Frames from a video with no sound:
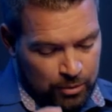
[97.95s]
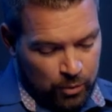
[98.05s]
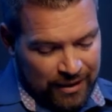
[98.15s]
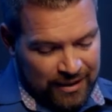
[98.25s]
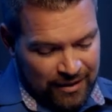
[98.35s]
But
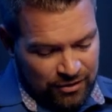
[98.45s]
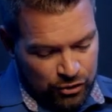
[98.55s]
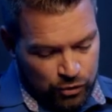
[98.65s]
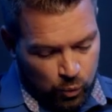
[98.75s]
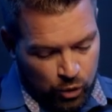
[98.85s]
we get
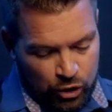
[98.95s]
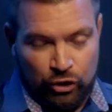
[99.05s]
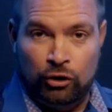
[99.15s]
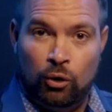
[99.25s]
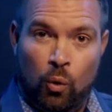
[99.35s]
this word
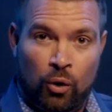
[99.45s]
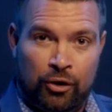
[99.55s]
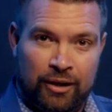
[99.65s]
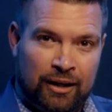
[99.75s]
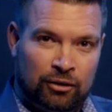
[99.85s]

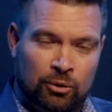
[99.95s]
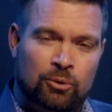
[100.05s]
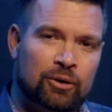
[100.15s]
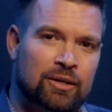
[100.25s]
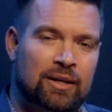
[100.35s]
Lord, and
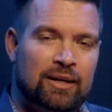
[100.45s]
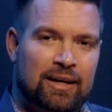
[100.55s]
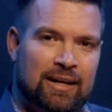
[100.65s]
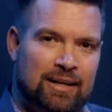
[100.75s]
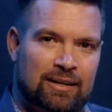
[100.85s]
Lord
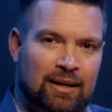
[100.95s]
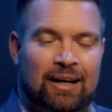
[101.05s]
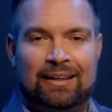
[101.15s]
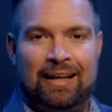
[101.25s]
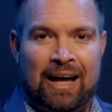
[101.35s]
in
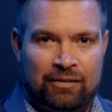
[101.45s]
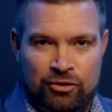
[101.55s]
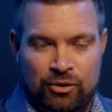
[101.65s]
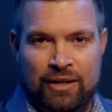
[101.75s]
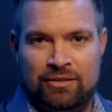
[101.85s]
a lot
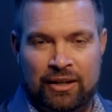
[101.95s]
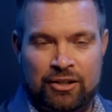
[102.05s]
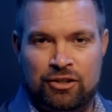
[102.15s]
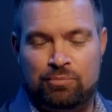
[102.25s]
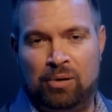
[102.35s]
of
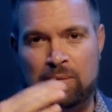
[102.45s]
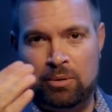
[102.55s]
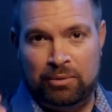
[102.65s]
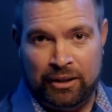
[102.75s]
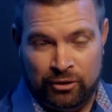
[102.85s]
translations,
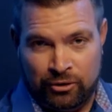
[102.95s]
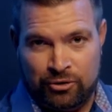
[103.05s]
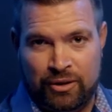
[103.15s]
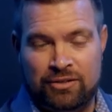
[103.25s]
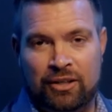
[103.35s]
probably in your
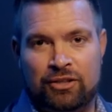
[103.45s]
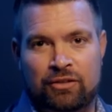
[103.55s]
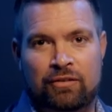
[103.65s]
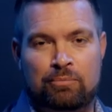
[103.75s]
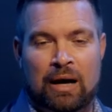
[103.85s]

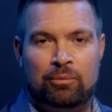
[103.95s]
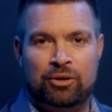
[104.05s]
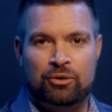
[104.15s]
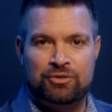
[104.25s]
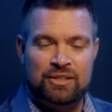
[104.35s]
translation of the Bible,
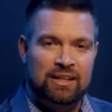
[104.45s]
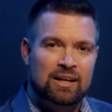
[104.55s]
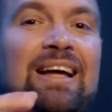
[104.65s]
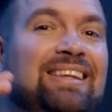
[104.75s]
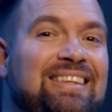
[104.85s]
you'll see
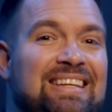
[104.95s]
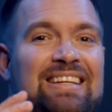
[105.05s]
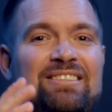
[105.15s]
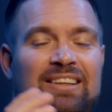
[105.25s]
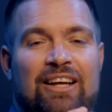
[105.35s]
that
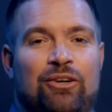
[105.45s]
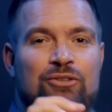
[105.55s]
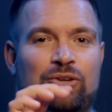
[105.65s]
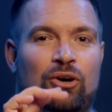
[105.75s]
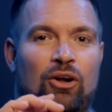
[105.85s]
these
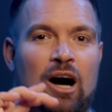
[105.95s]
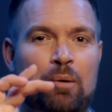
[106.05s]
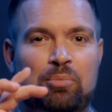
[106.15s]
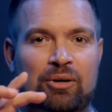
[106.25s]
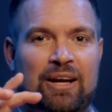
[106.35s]
letters are all
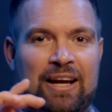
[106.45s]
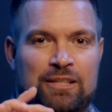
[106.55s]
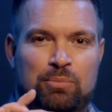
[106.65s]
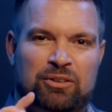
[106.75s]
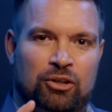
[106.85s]

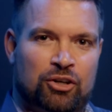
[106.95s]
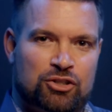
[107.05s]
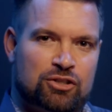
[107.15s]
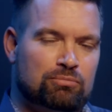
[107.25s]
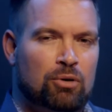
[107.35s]
uppercase, but they're a
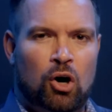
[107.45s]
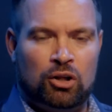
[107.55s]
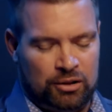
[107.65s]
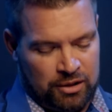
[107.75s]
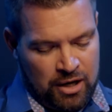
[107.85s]

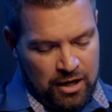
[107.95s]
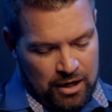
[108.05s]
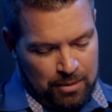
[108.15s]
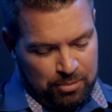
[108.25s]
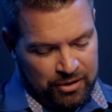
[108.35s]
smaller
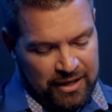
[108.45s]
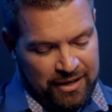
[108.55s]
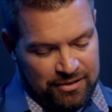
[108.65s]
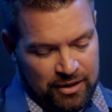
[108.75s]
uppercase.